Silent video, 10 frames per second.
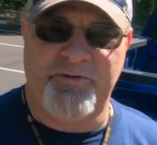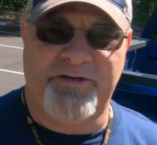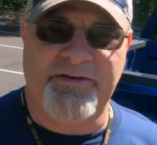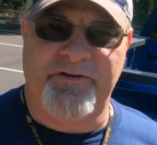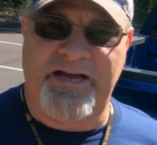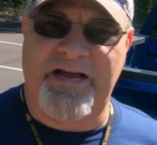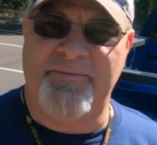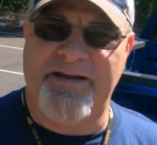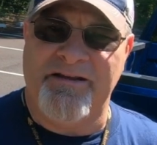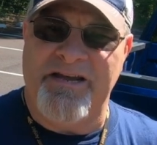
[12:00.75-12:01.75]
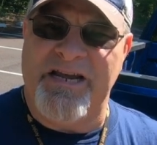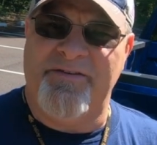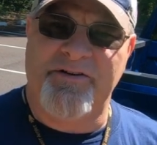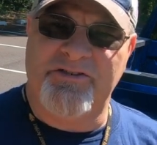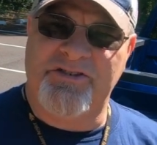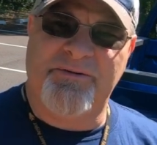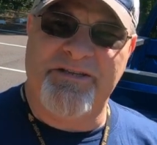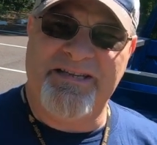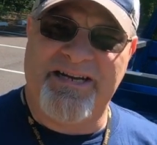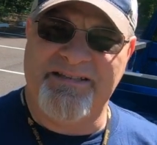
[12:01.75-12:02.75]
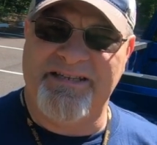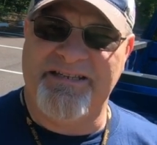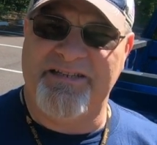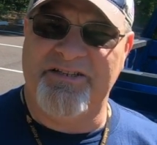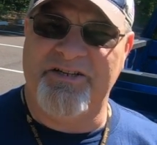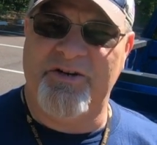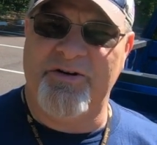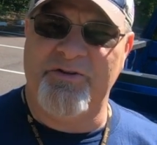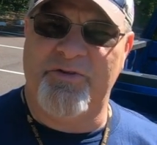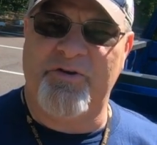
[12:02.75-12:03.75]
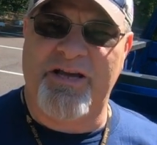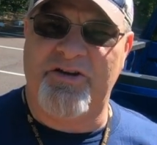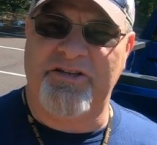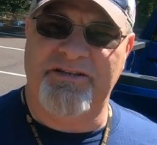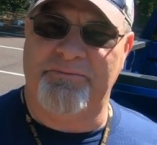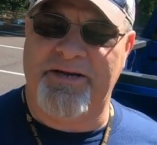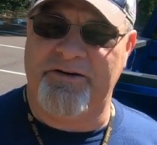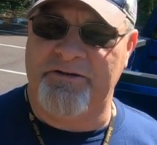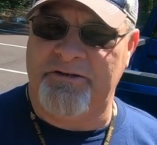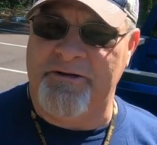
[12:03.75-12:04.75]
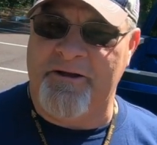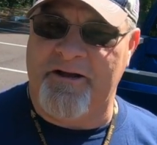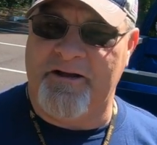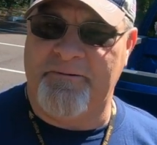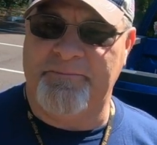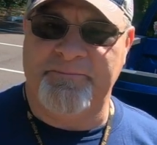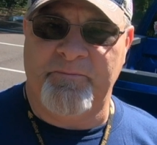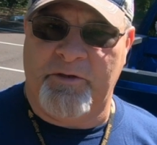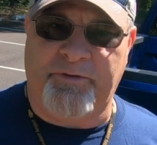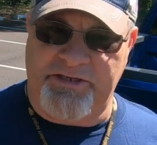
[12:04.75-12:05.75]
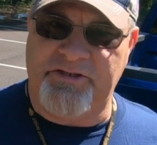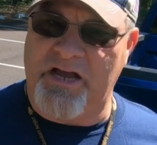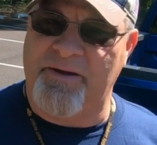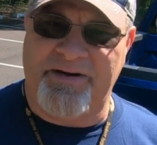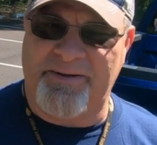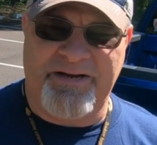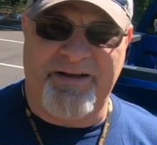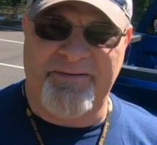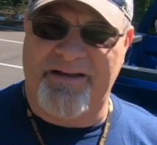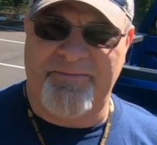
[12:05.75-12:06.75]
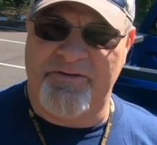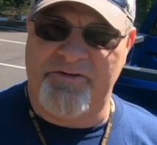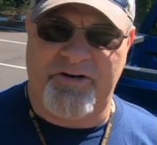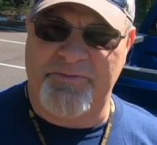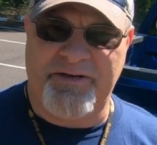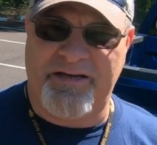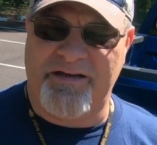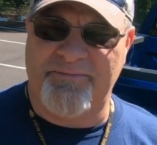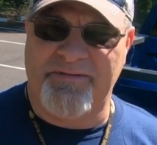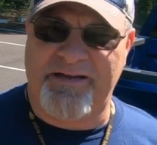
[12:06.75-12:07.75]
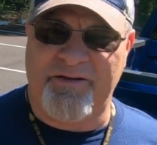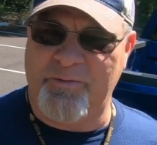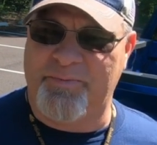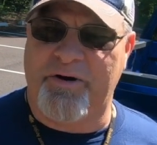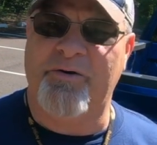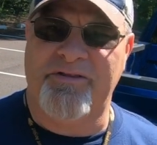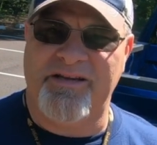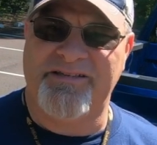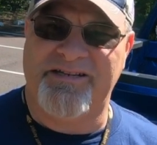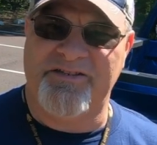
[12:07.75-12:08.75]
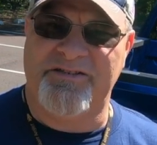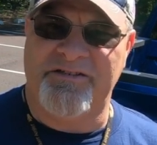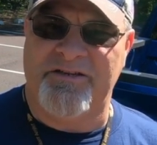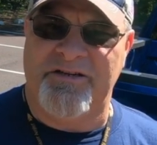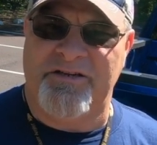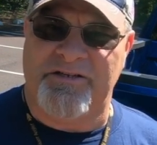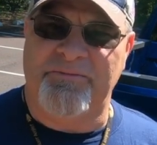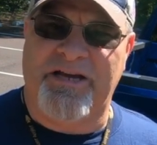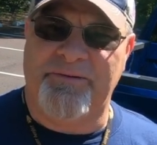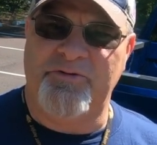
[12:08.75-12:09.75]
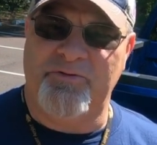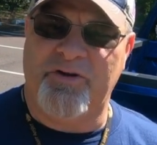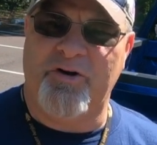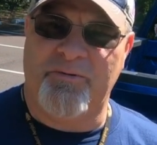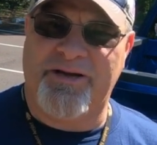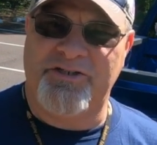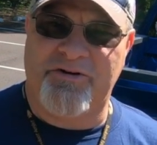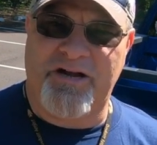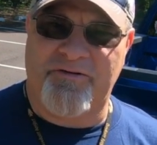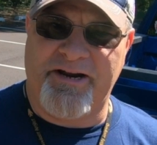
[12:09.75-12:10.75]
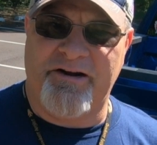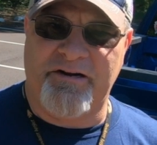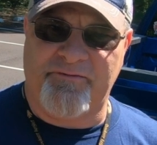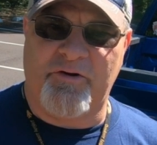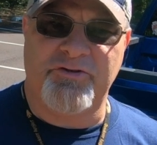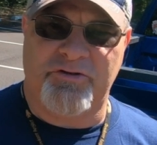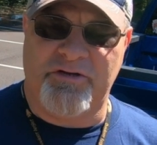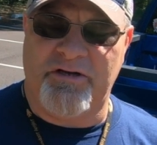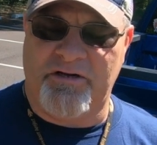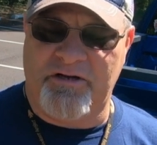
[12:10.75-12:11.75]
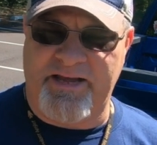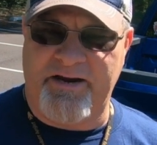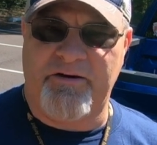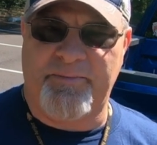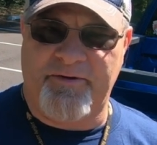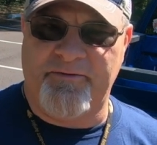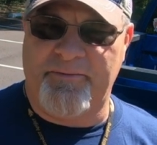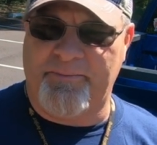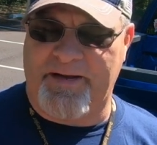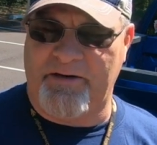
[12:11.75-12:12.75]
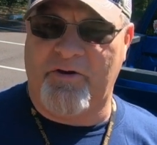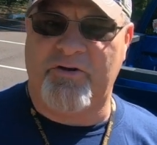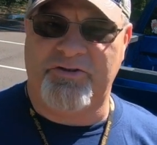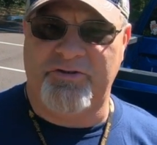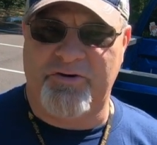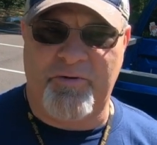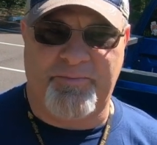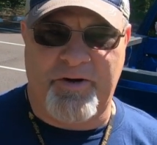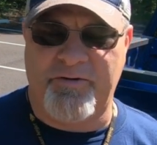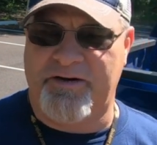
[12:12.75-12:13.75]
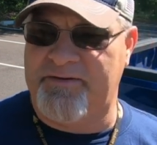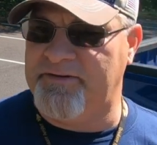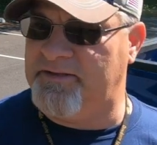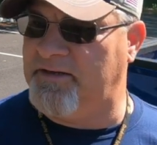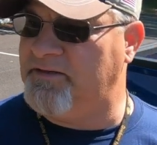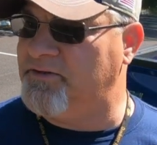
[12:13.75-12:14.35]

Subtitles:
And leave a comment if there's something that I did that that you thought I could have did better. Please comment. I mean, trust me, I'm not no pro at this. Sometimes you learn by trial and error by launching your own boat and everything.